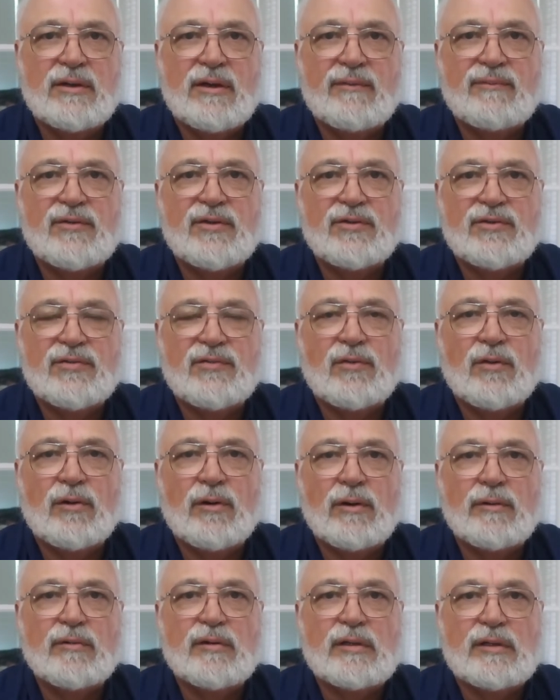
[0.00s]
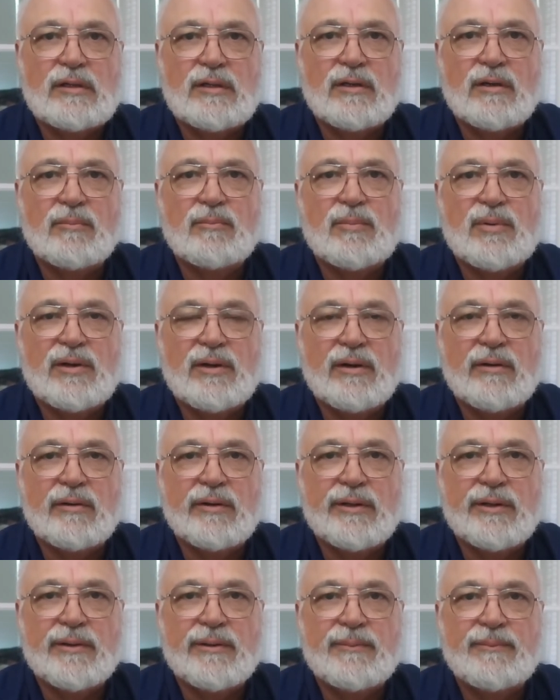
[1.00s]
of this 400-year
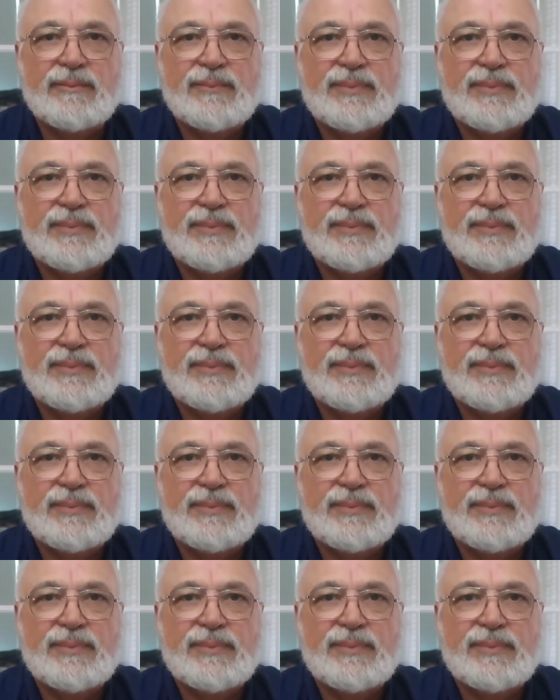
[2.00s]
period.